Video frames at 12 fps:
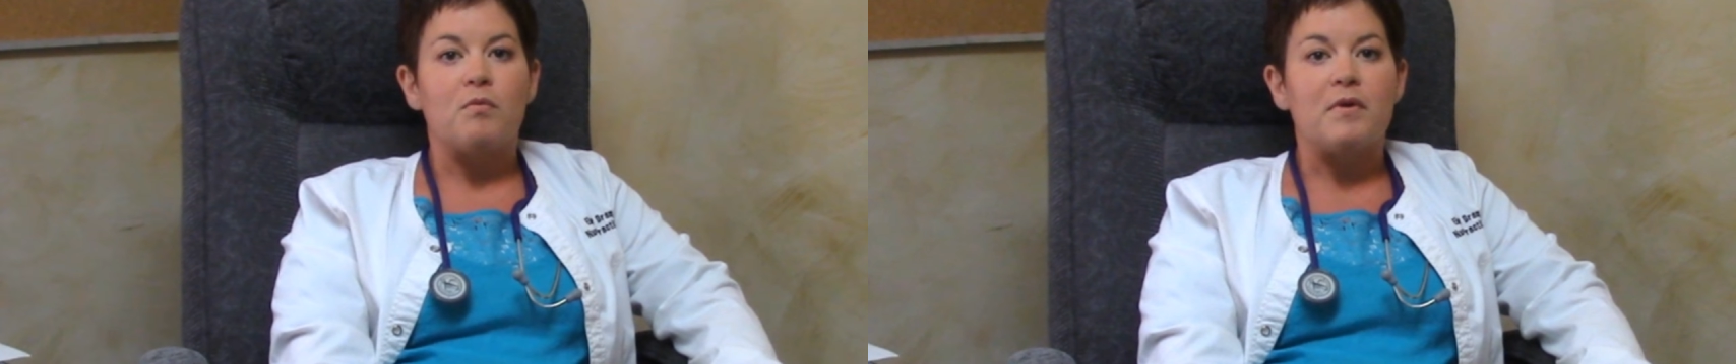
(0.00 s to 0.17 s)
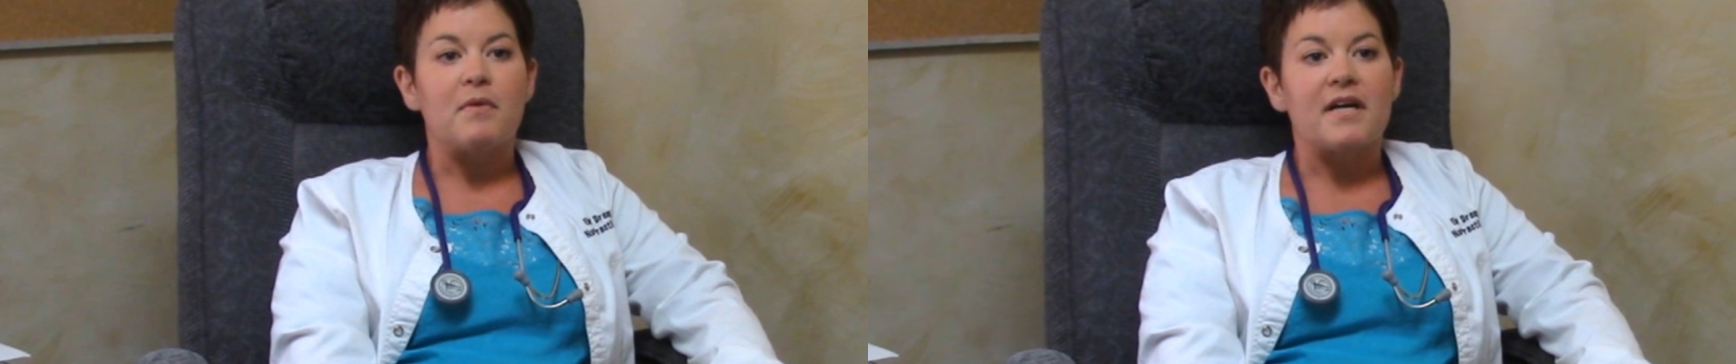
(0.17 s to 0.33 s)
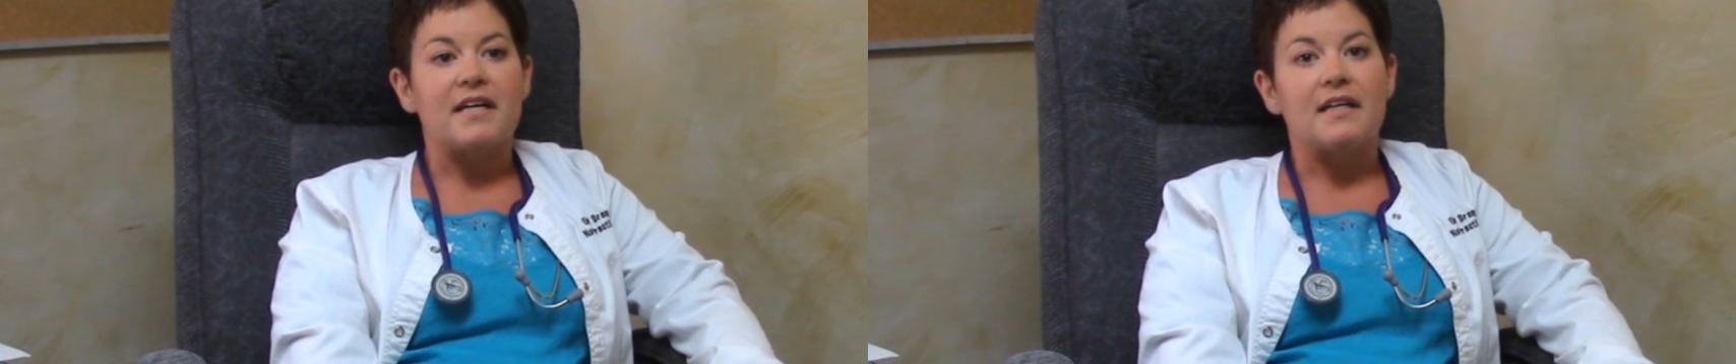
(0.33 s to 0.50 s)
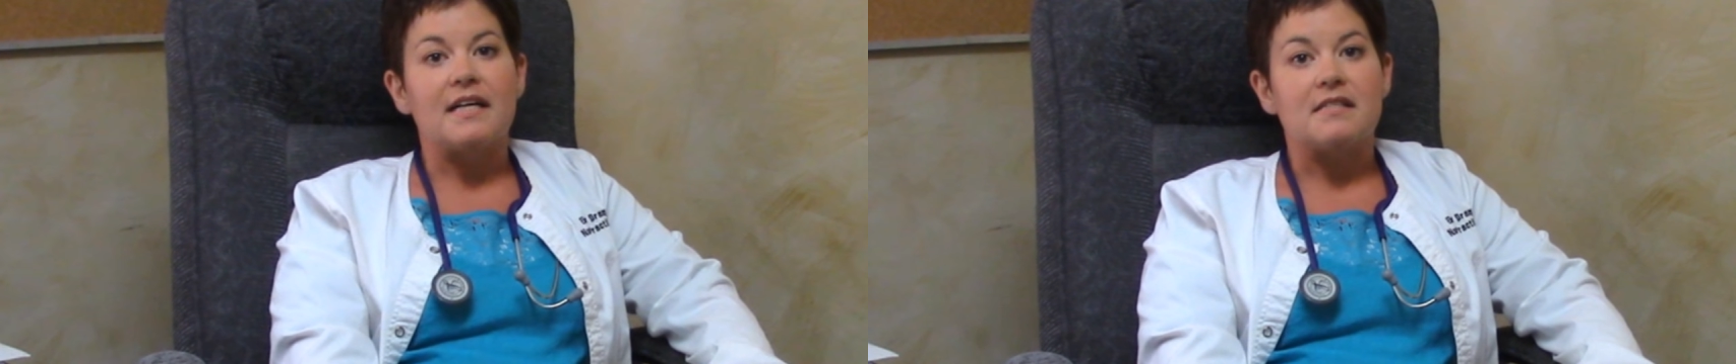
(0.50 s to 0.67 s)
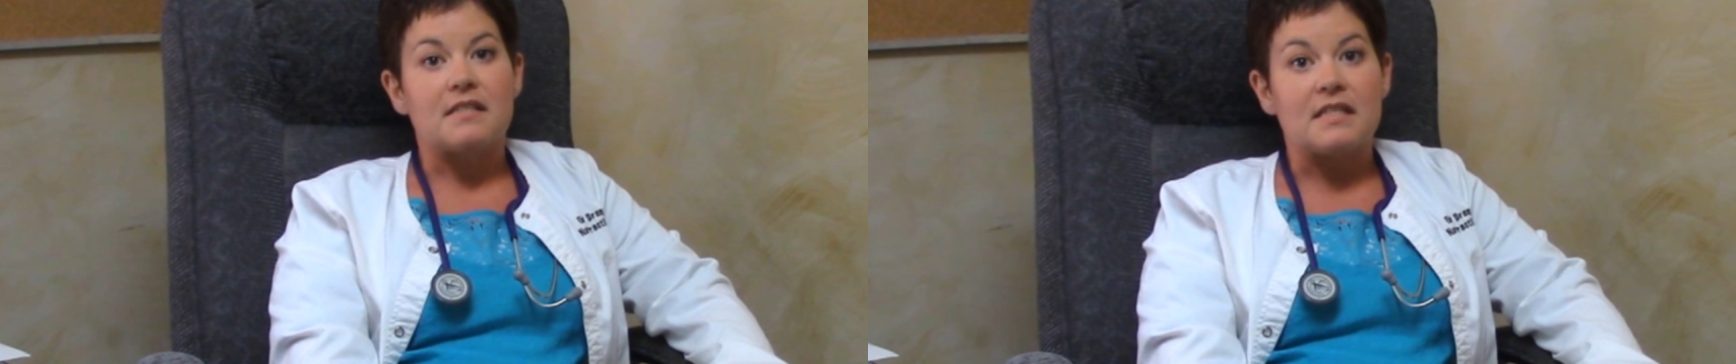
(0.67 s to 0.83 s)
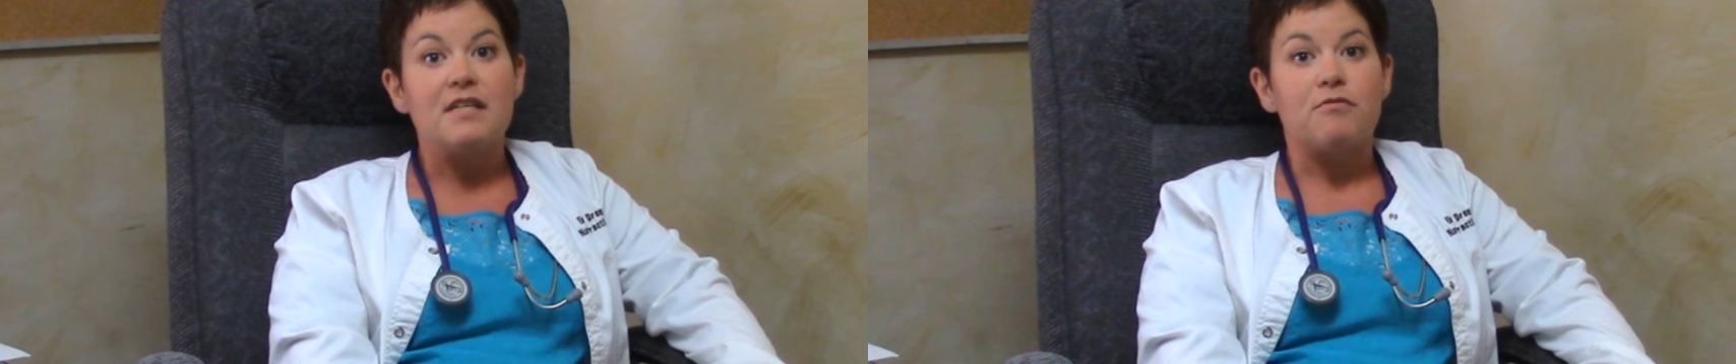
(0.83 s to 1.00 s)
we recognize
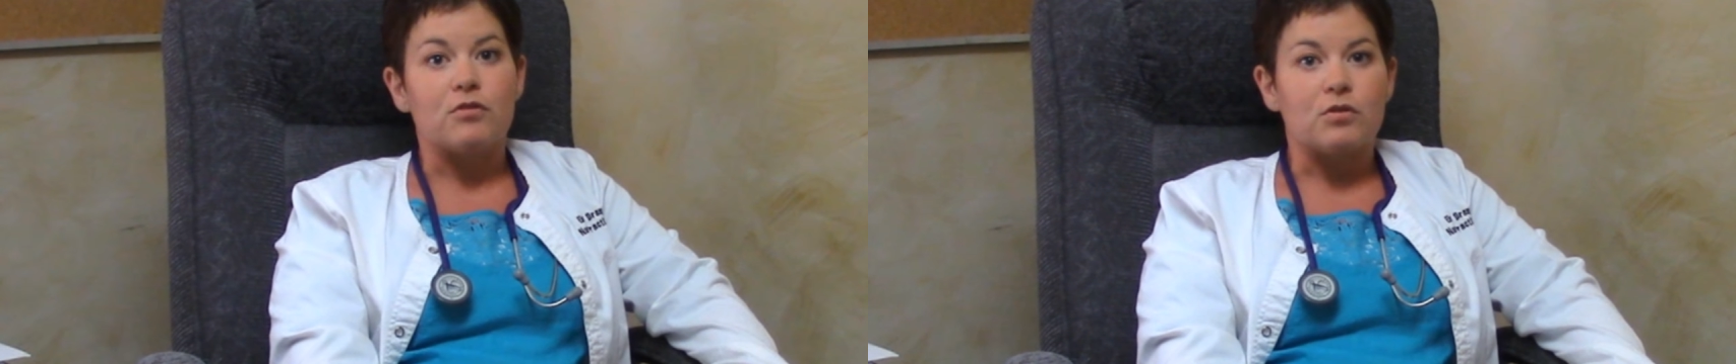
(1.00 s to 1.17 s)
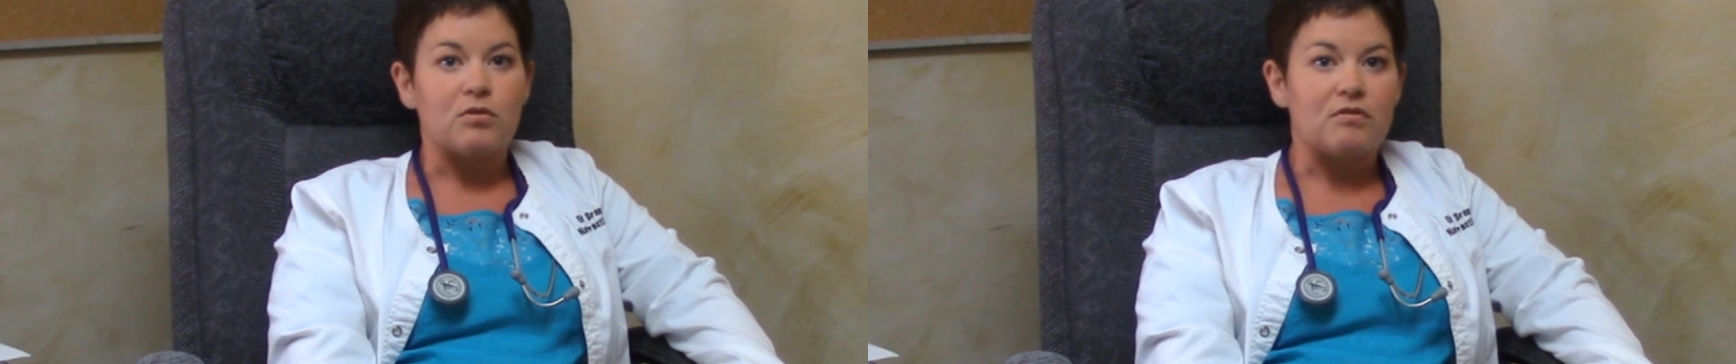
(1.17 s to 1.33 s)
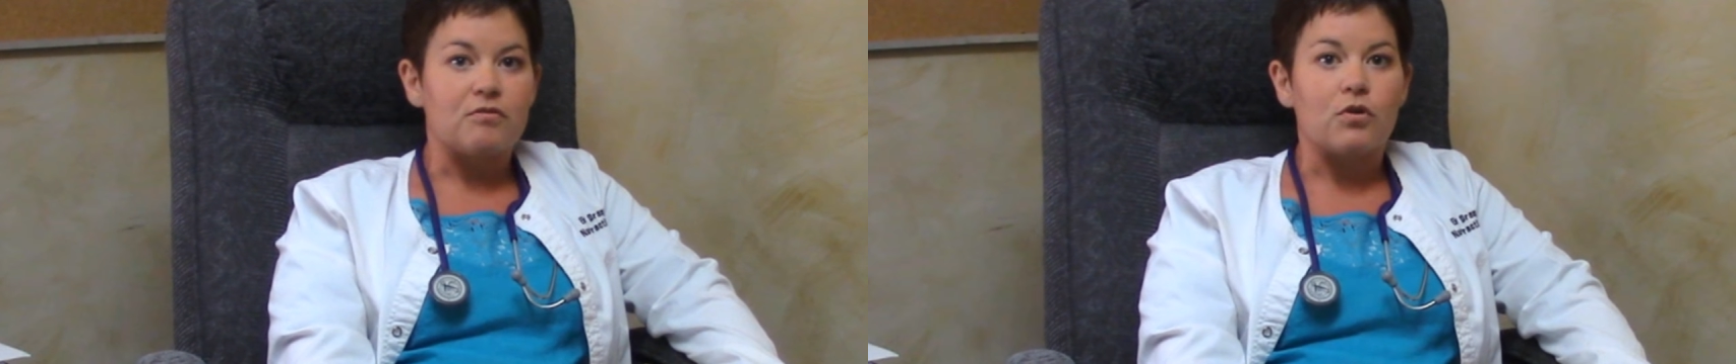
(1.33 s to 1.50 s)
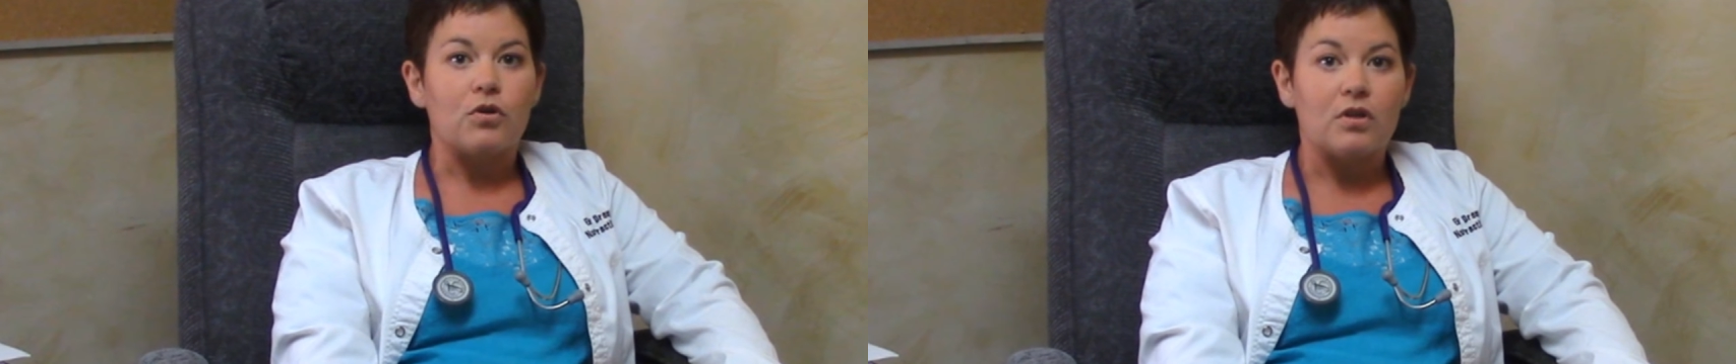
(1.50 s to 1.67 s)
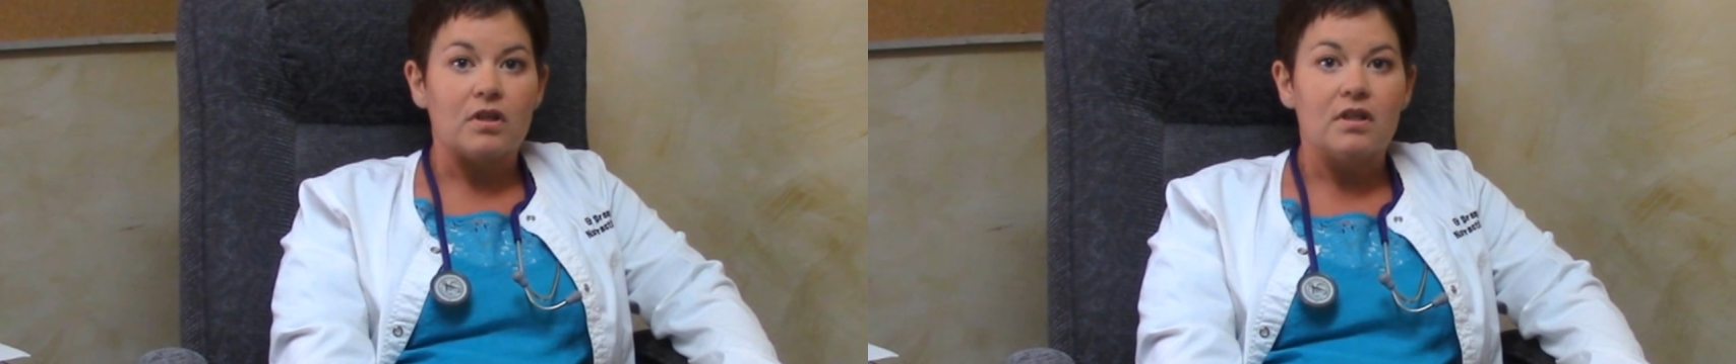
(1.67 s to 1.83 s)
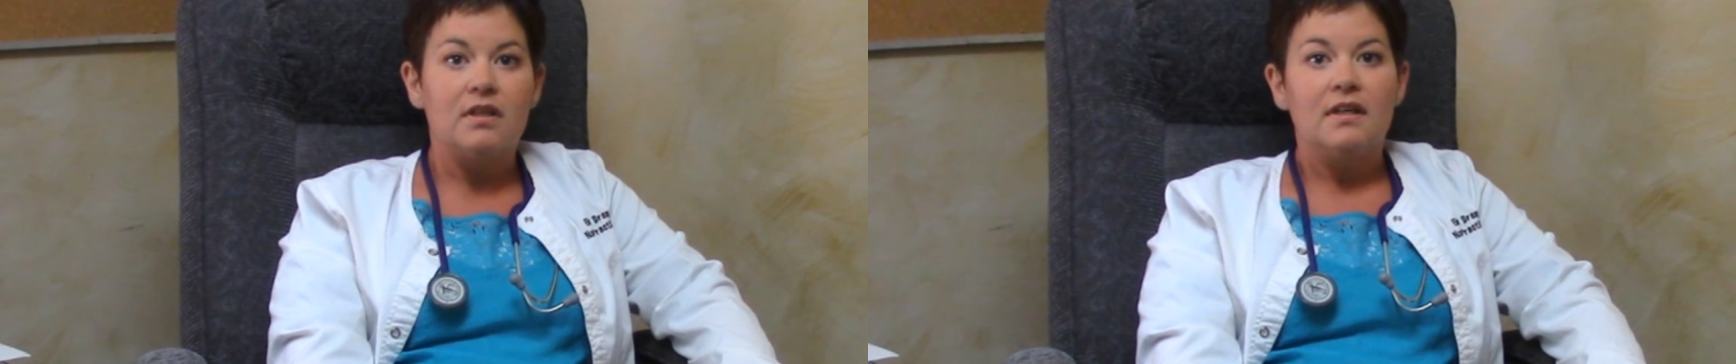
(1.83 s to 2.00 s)
the need for the referral,